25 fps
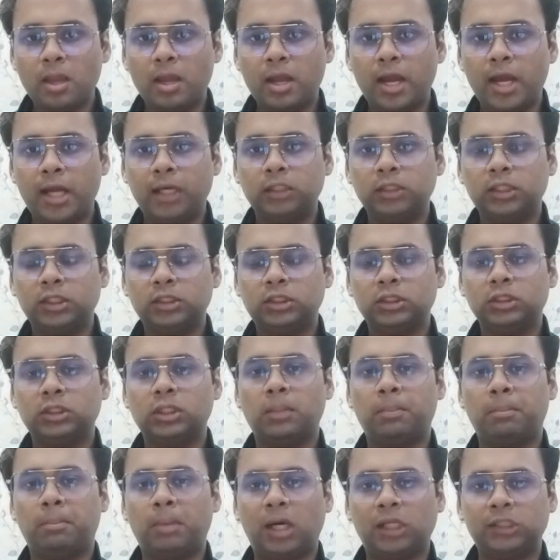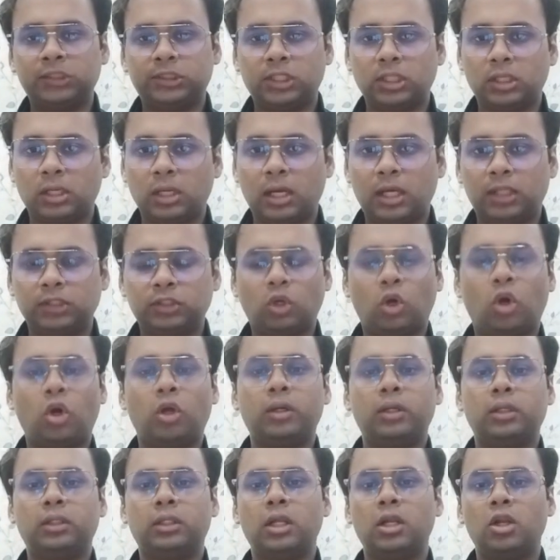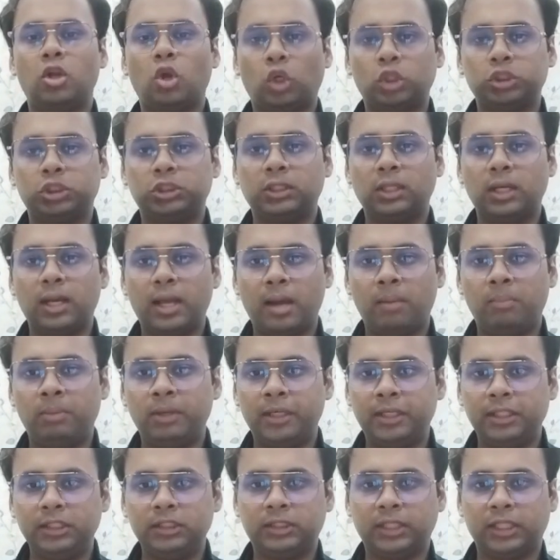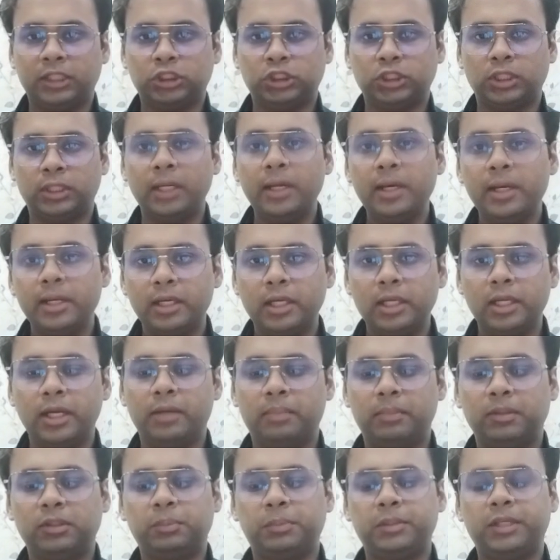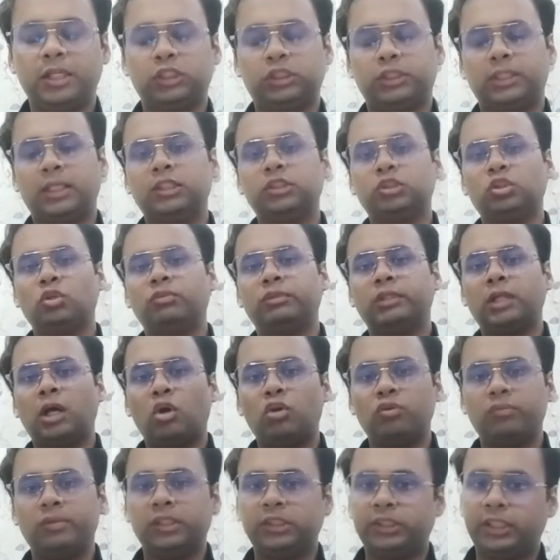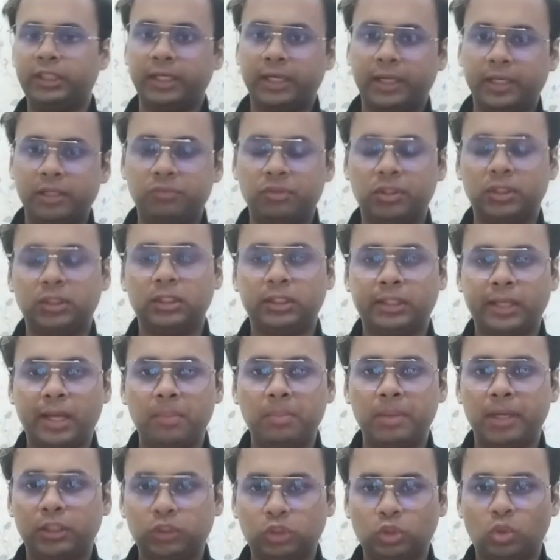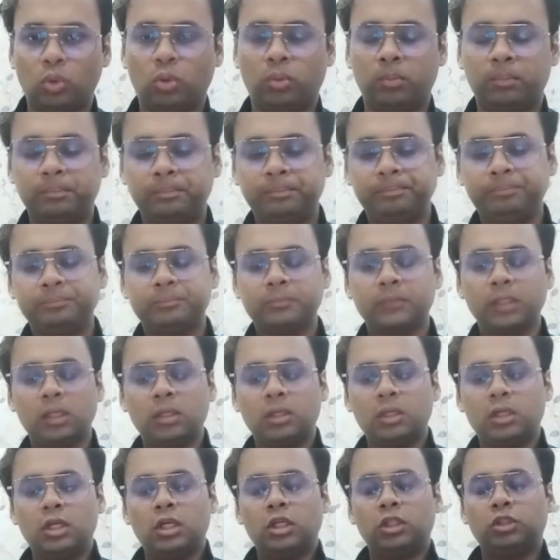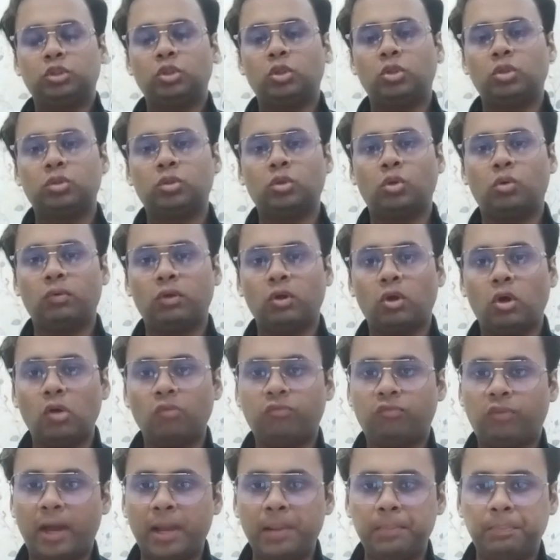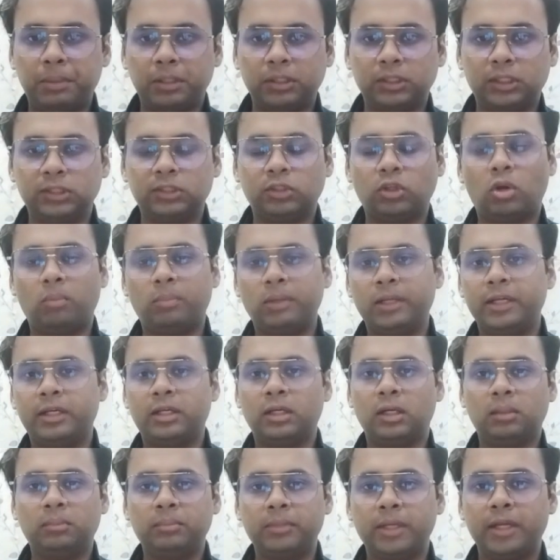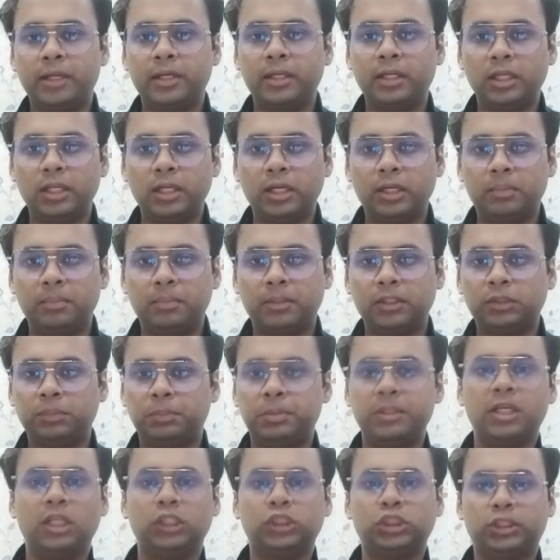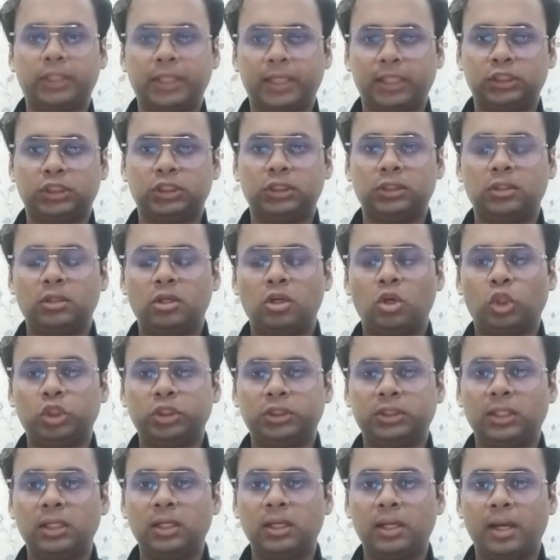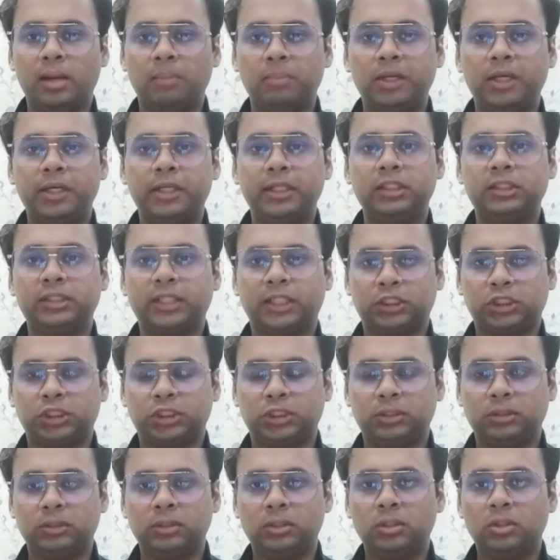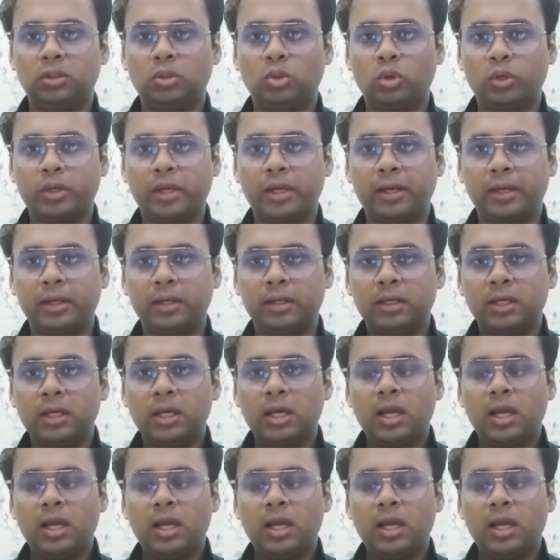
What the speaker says: and this is a master class on the logical ability section in elitmus ps test. So without wasting any further time, let's go. So overall 5 puzzles normally come in elitmus ps test logical ability section. Okay,